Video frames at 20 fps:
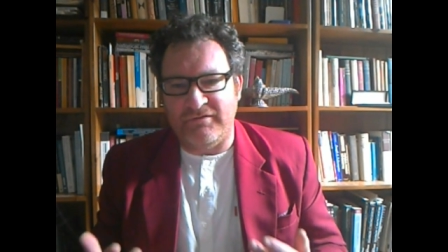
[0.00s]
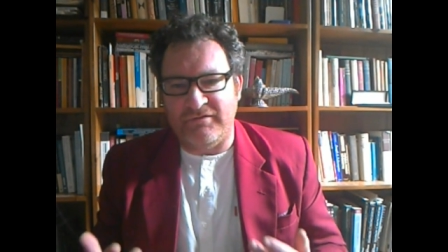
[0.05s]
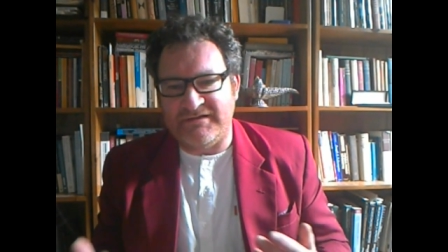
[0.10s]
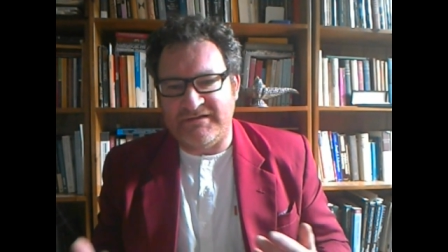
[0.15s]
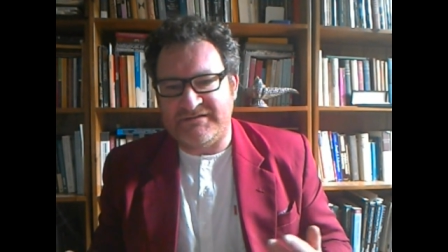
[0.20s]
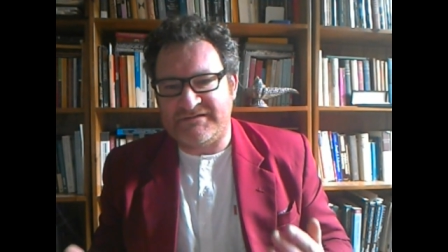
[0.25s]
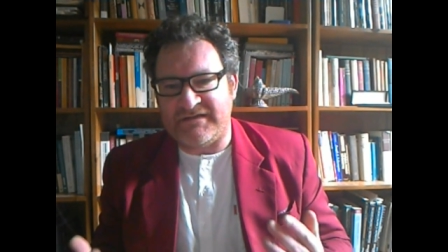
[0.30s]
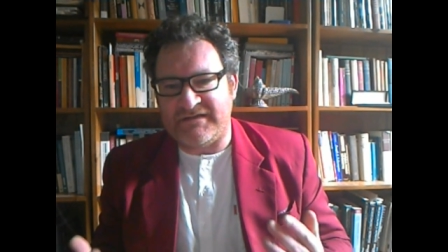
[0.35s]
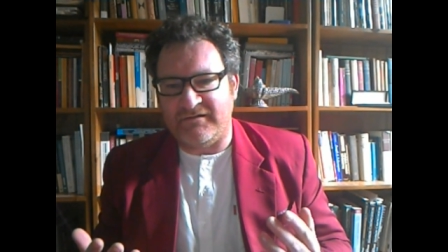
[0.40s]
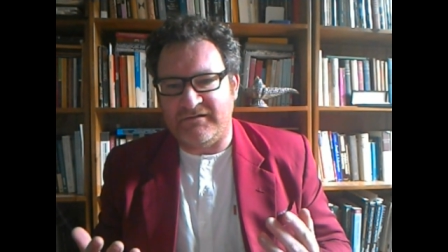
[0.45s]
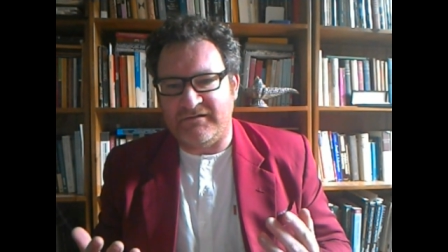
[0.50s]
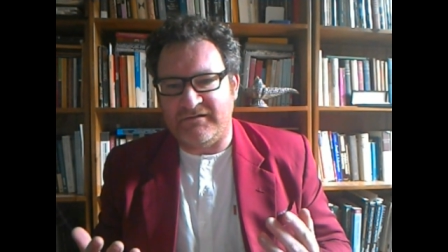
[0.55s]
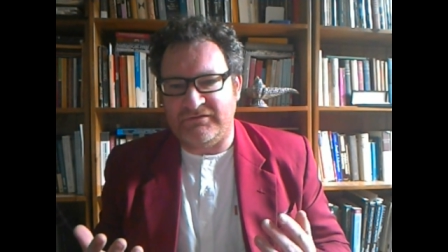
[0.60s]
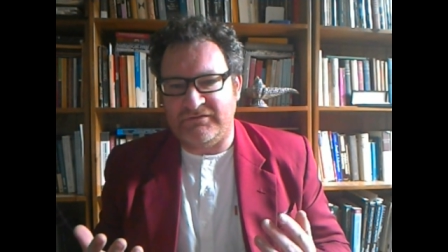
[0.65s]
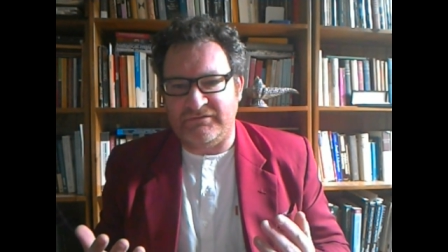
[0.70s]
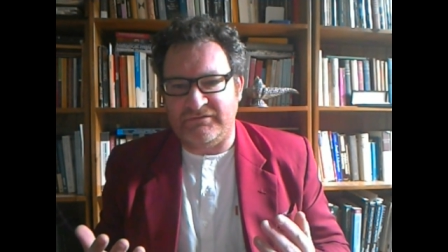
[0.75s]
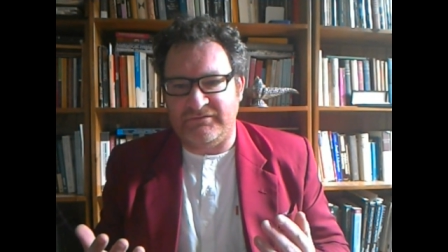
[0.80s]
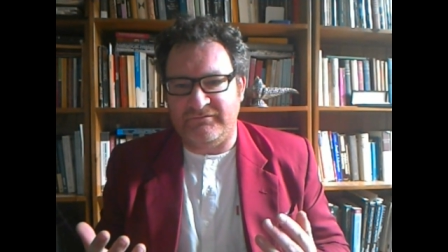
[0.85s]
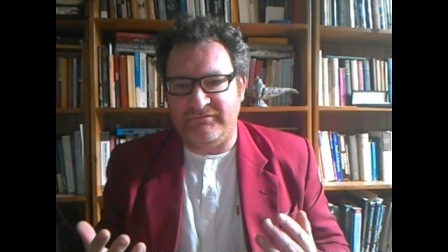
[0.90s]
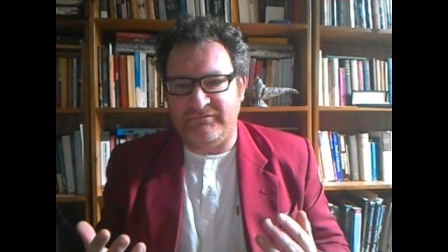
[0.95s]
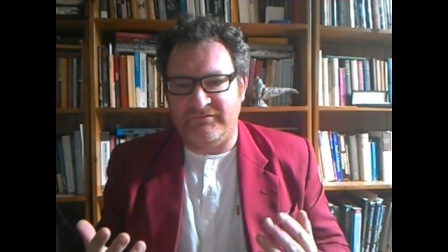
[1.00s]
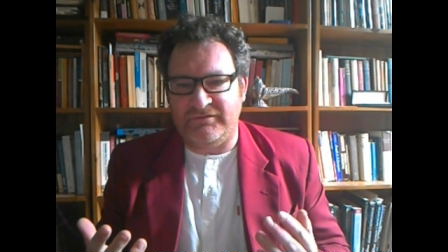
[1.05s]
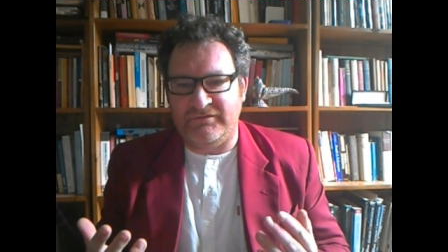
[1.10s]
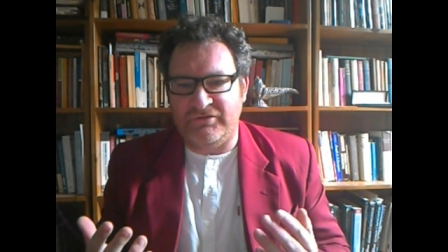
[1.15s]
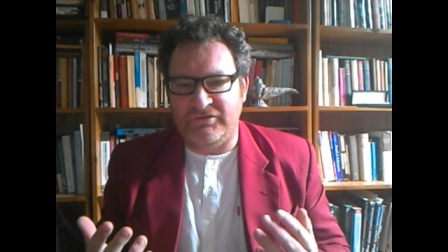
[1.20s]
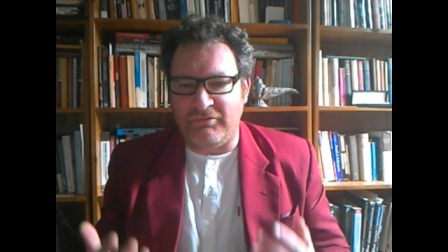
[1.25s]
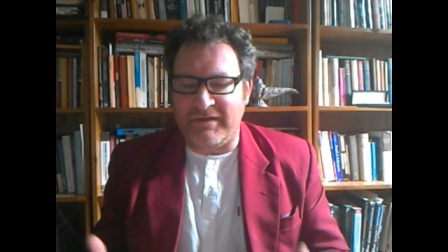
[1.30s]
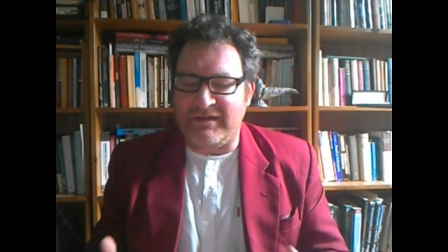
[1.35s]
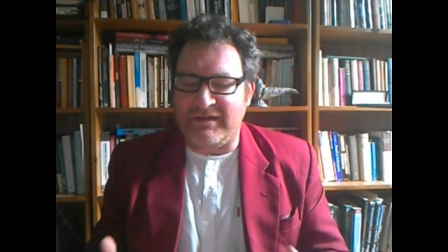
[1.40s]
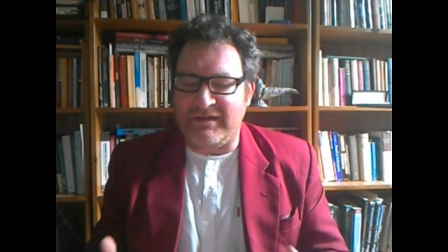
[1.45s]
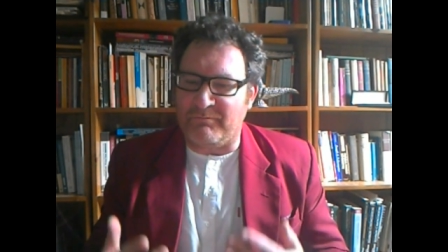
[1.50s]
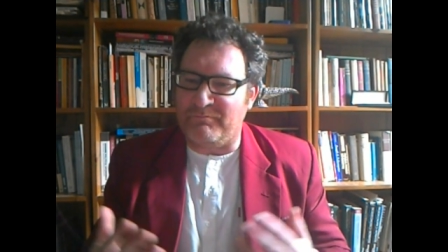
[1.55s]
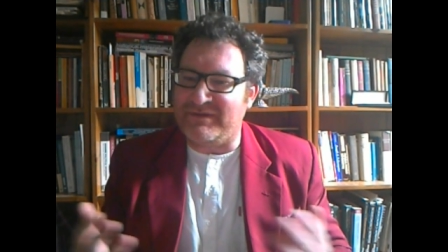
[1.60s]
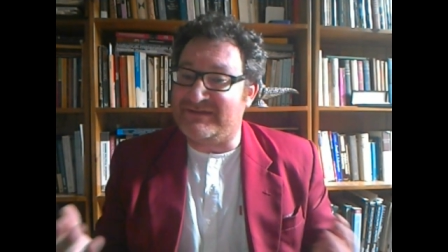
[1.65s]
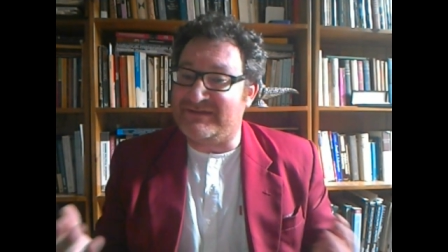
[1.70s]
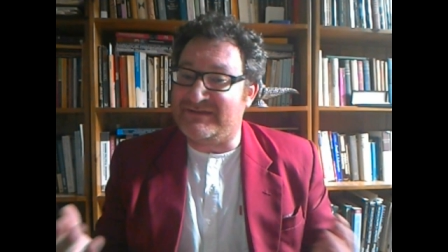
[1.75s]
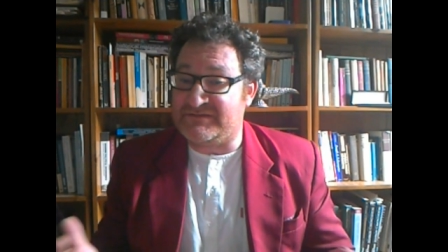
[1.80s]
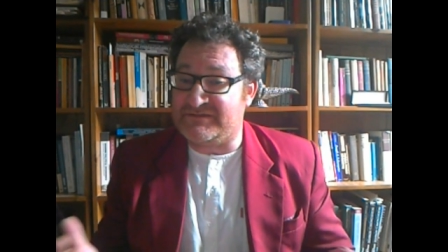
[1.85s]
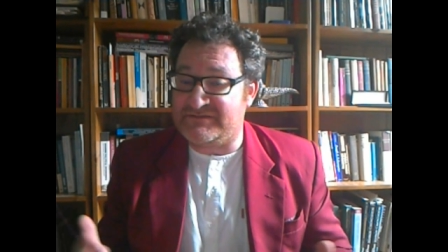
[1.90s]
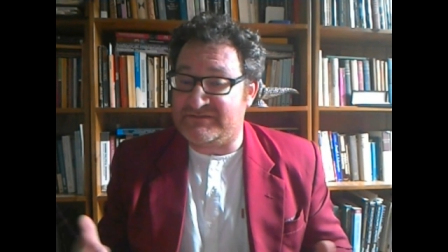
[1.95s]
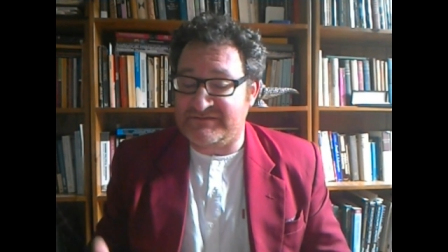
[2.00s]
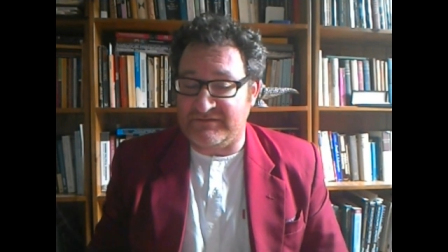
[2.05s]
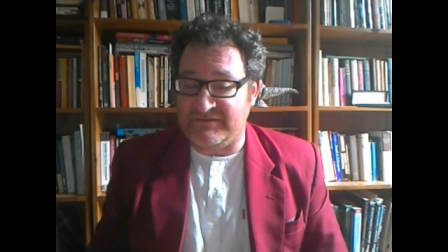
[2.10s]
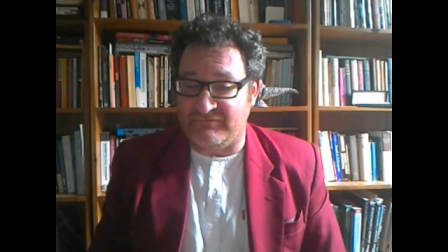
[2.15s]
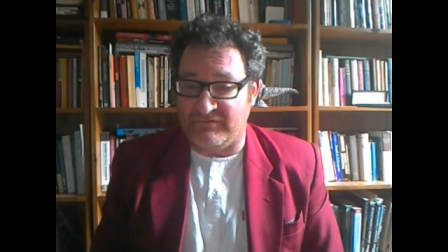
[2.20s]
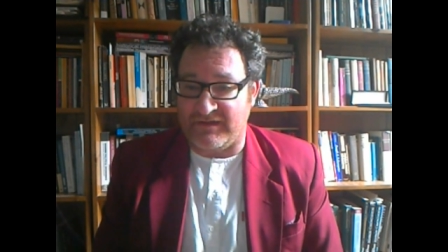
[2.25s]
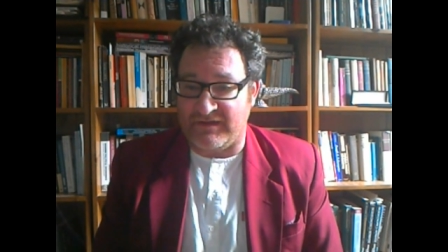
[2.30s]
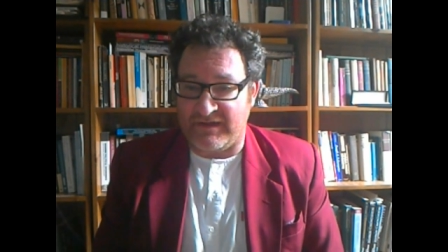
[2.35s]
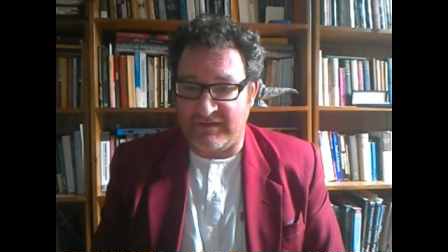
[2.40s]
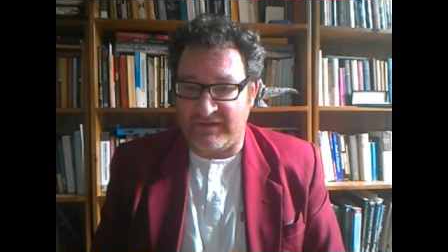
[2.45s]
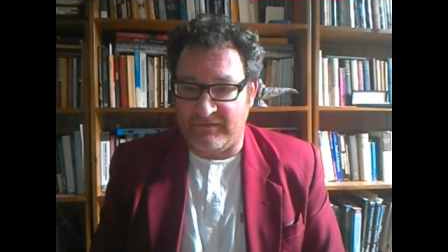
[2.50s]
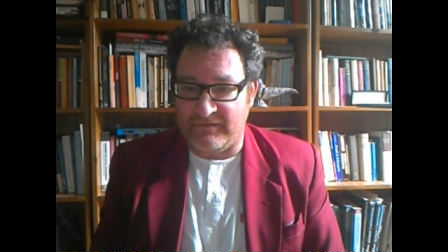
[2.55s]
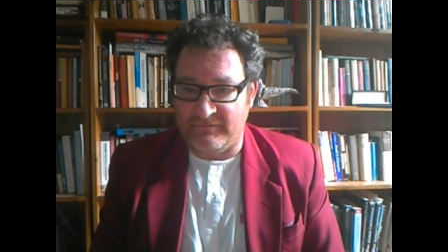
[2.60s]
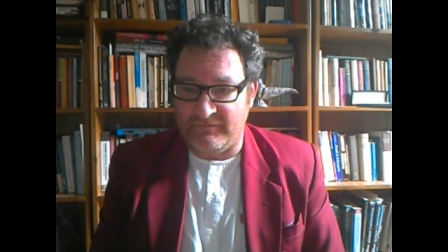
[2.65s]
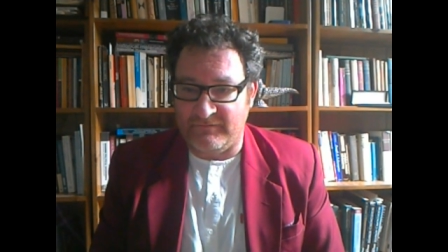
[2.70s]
is doing a business degree.